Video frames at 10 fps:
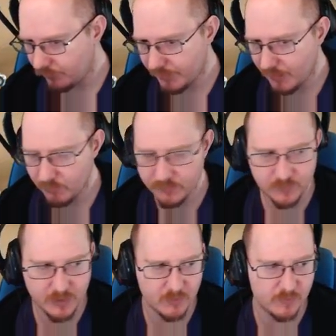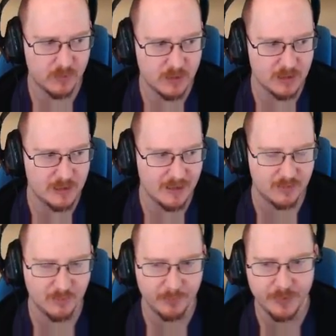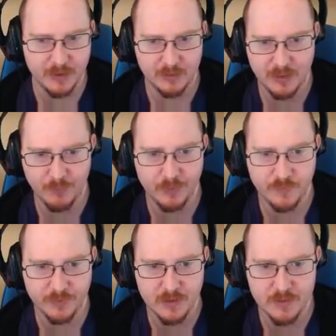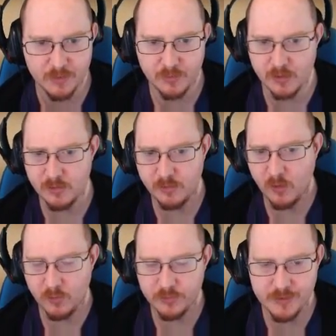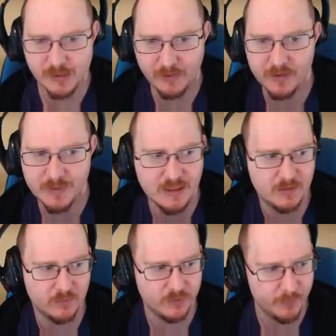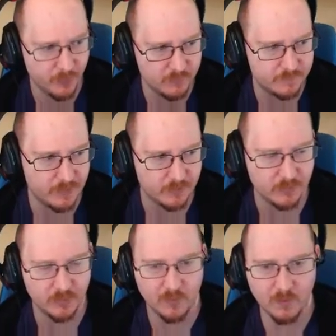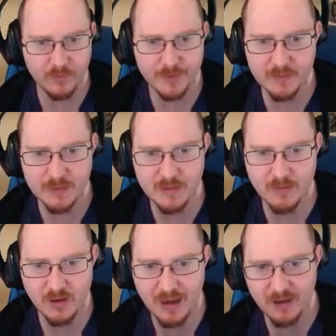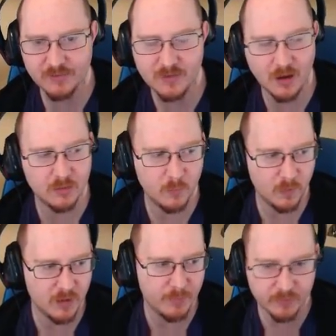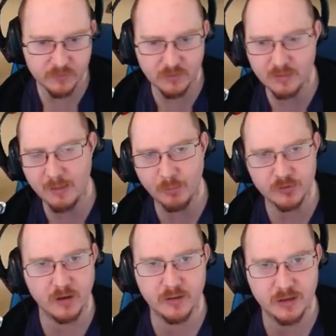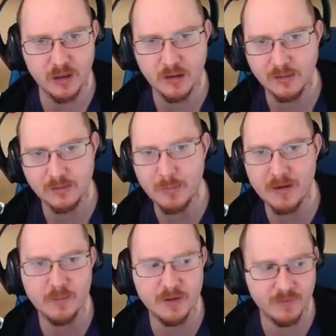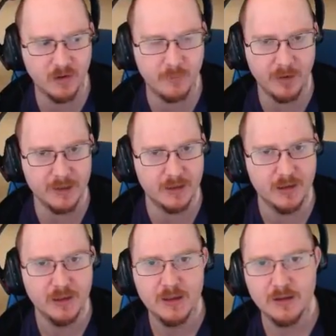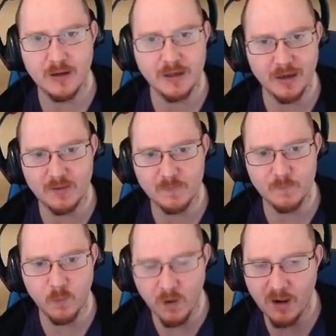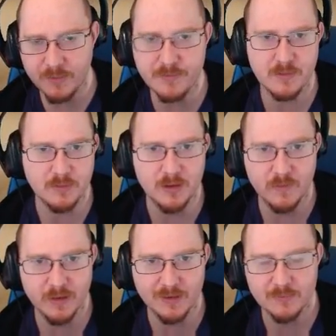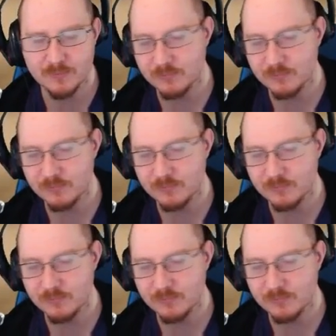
try and get 1 or 2 kills, or you can get rid of something that can cause the entire enemy team to respawn faster, or the enemy team has tons more hit points and is that much harder to kill. To me, it's a bit of a no-brainer. Like, it's worth doing.